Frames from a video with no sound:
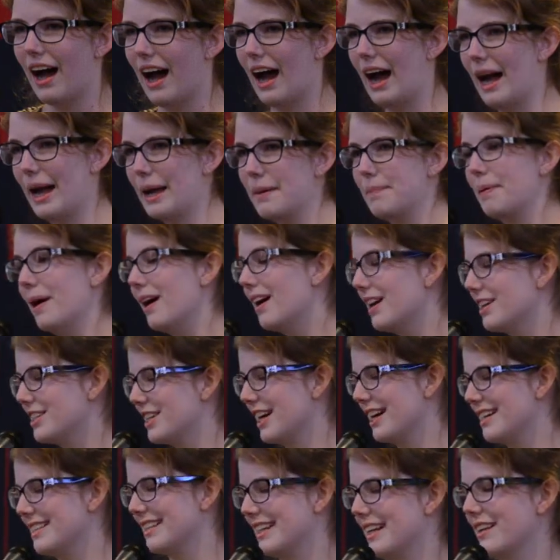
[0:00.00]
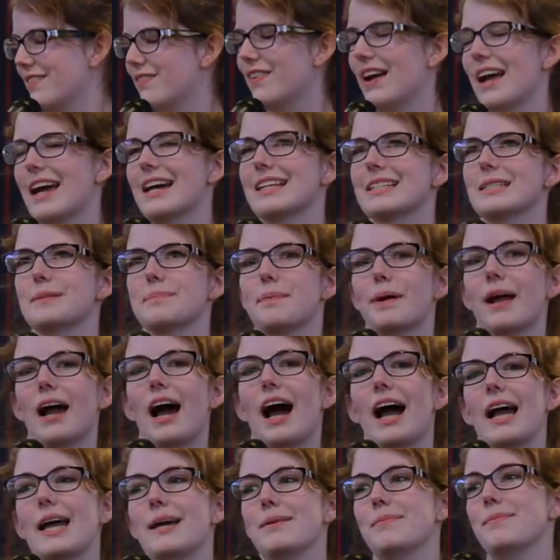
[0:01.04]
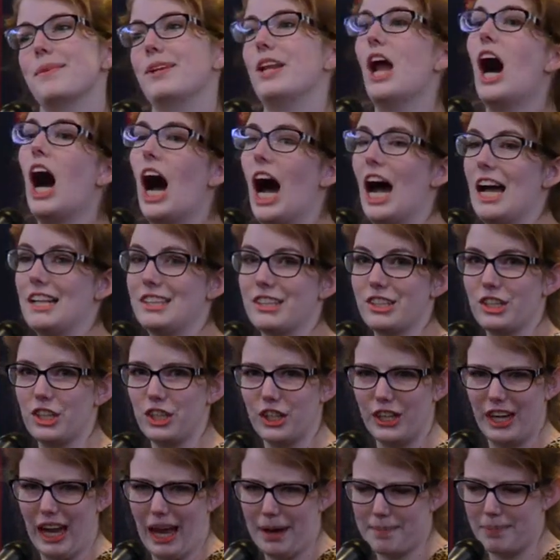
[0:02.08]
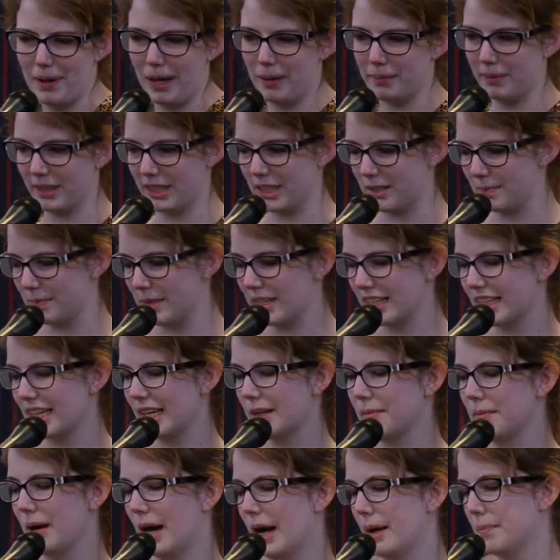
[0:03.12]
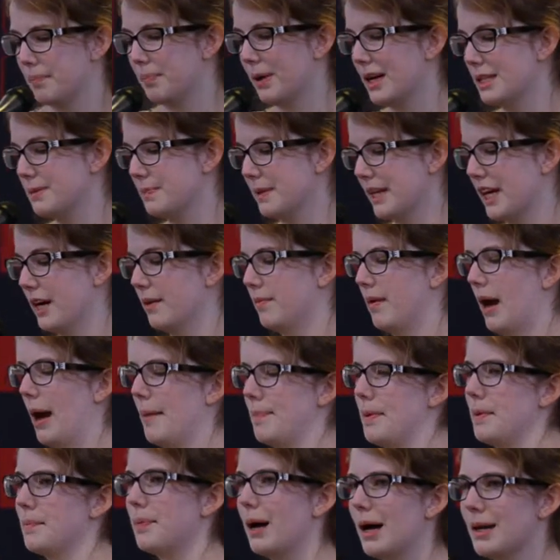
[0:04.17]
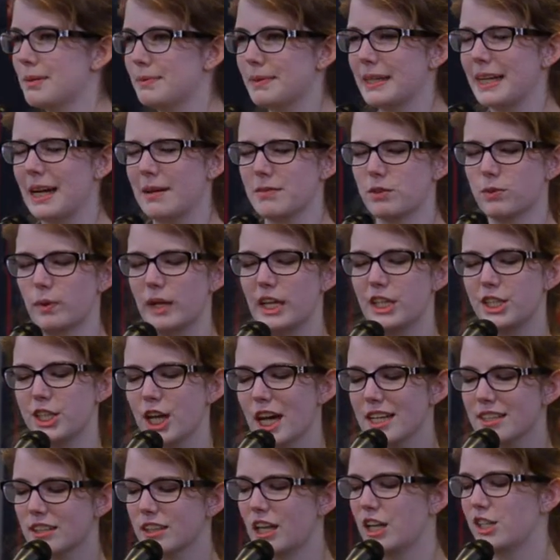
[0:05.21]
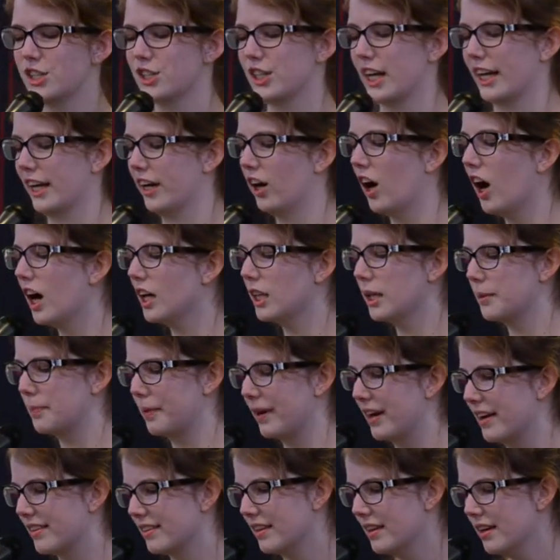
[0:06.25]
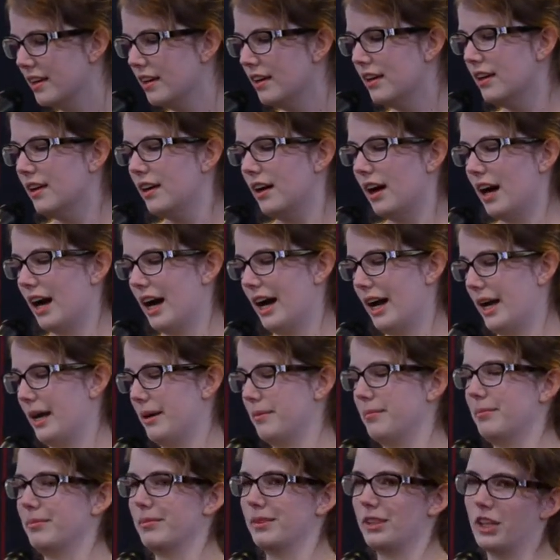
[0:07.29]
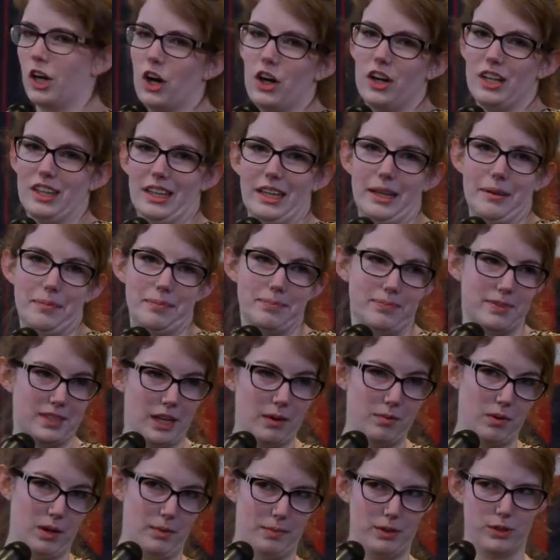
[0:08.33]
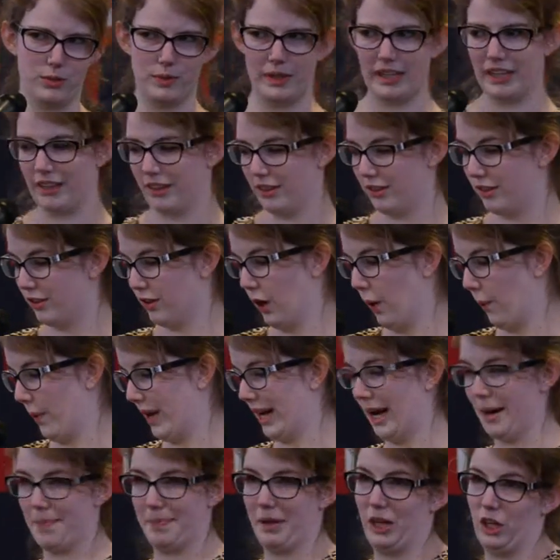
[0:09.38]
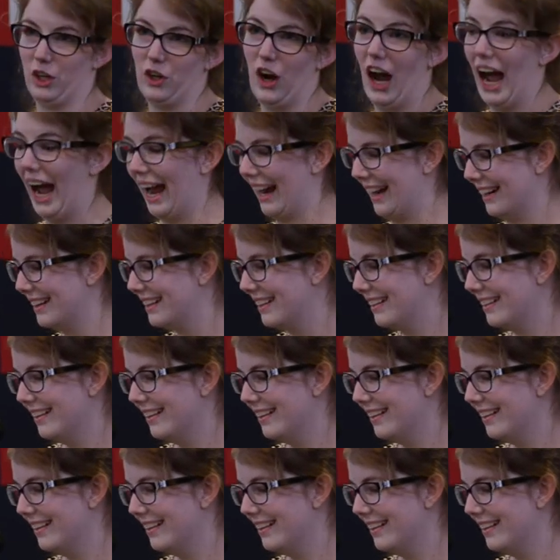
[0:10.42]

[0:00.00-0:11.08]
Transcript: I apologize in advance, but I am not good at public speaking. My breasts become rapid, palms become sweaty, chest clenches, I can hardly breathe. I'm currently somewhere between throwing up and crying.